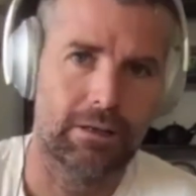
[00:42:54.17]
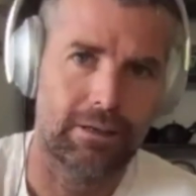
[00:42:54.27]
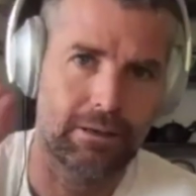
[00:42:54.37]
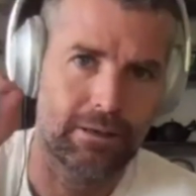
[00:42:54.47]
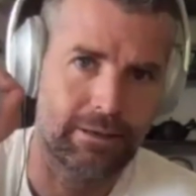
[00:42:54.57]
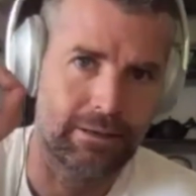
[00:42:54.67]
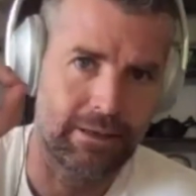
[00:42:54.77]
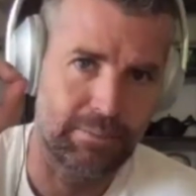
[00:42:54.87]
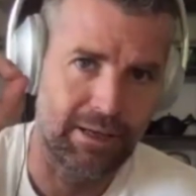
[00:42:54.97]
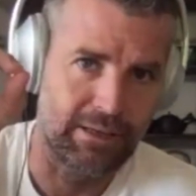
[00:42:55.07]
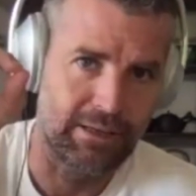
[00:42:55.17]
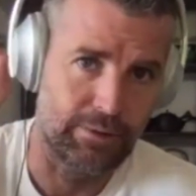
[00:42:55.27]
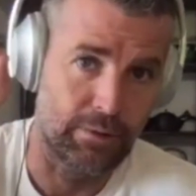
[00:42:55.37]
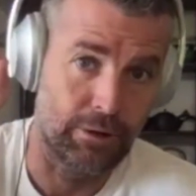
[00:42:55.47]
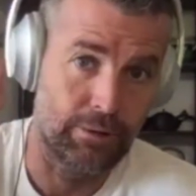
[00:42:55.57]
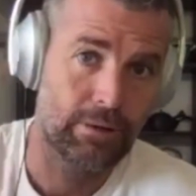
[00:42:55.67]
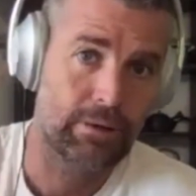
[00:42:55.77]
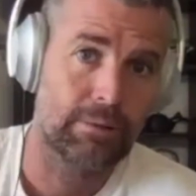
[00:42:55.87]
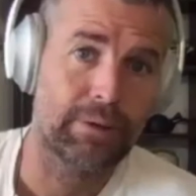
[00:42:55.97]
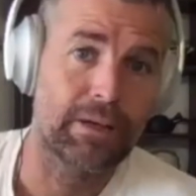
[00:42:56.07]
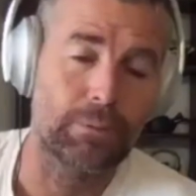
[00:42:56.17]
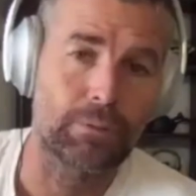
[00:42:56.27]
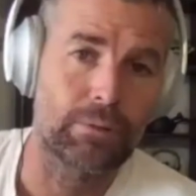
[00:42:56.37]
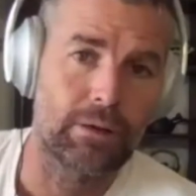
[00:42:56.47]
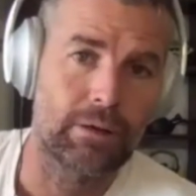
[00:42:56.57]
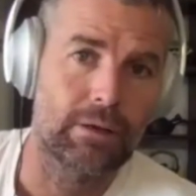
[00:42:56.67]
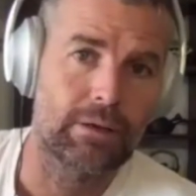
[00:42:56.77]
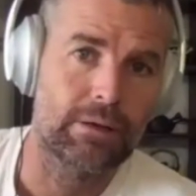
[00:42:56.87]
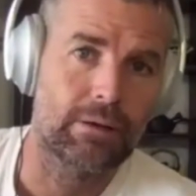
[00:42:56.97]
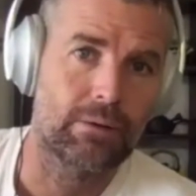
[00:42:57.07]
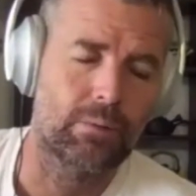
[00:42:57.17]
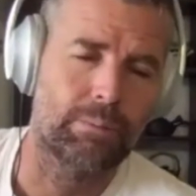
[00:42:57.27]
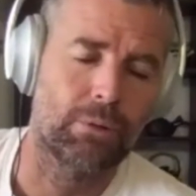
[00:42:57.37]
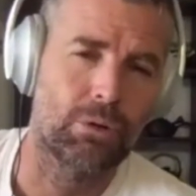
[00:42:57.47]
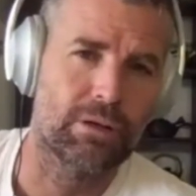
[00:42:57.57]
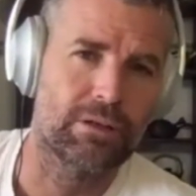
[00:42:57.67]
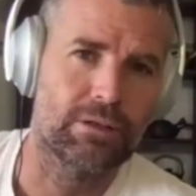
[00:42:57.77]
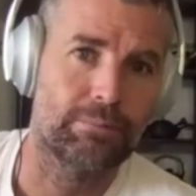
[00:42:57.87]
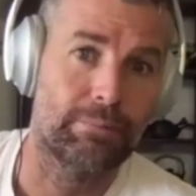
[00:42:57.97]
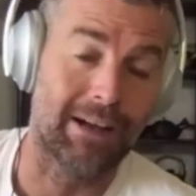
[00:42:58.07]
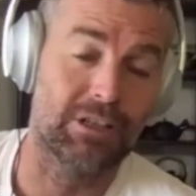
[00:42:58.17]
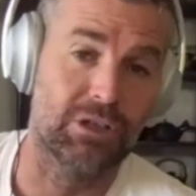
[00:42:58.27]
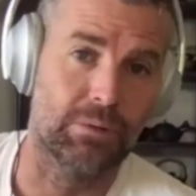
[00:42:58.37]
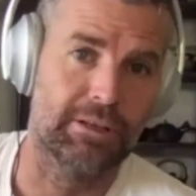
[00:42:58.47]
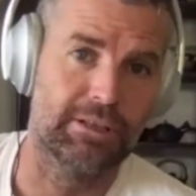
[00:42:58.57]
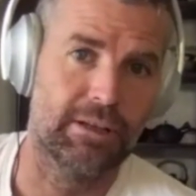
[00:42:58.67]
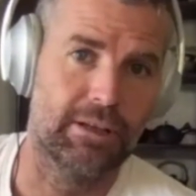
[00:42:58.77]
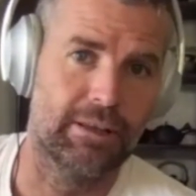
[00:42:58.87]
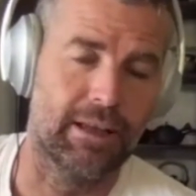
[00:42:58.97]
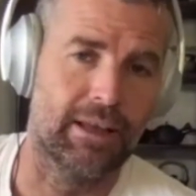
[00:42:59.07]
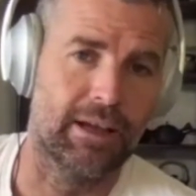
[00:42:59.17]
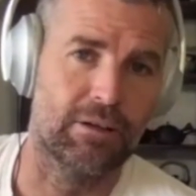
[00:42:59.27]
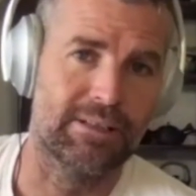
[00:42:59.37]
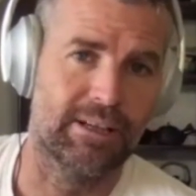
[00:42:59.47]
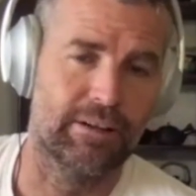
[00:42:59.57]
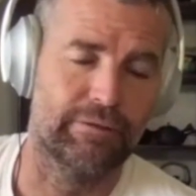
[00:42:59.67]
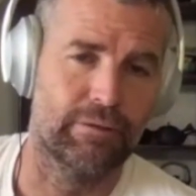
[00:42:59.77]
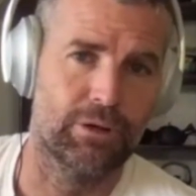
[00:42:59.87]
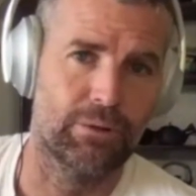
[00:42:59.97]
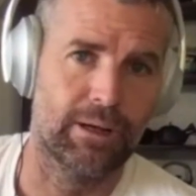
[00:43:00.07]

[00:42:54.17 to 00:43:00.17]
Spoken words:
this many, 0 people reported back to us that they got sicker from doing